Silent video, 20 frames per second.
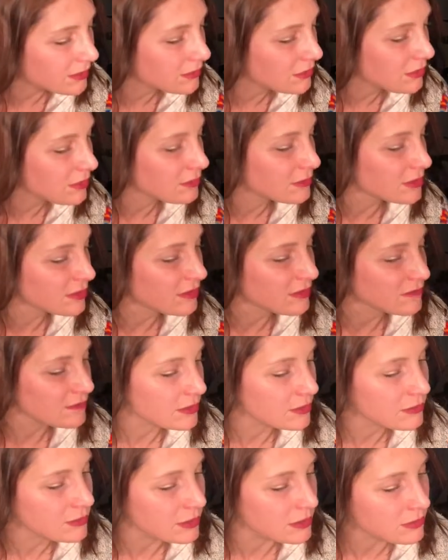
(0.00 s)
Seeing. No, it's
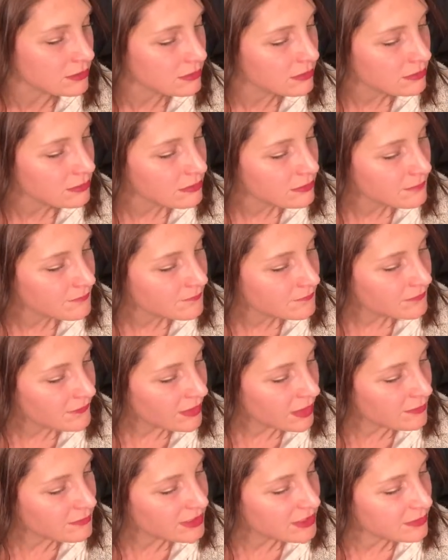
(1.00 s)
fine.
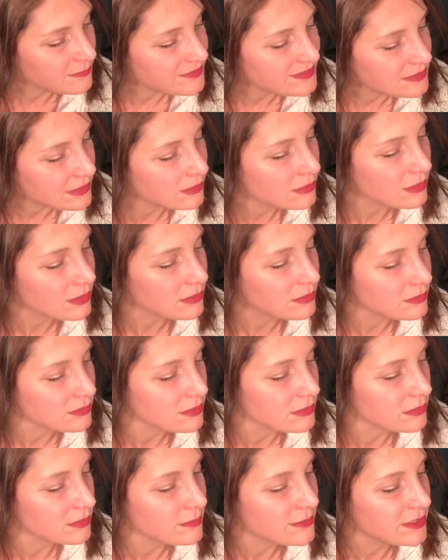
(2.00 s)
I mean, I'm seeing a
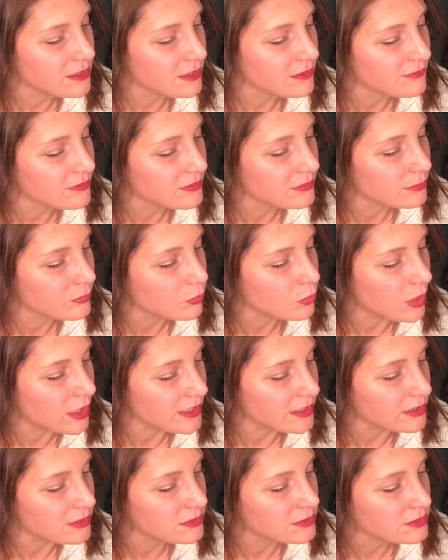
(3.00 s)
little bit of the
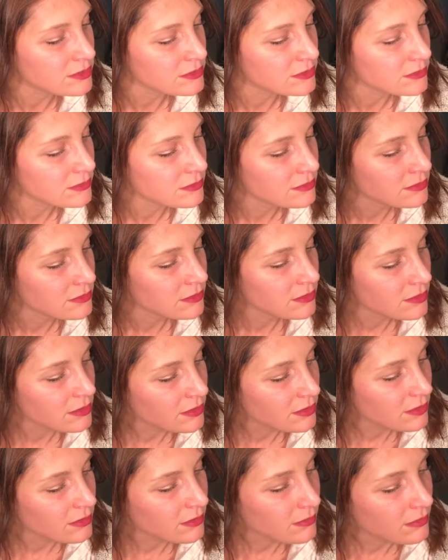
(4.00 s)
white. Yeah.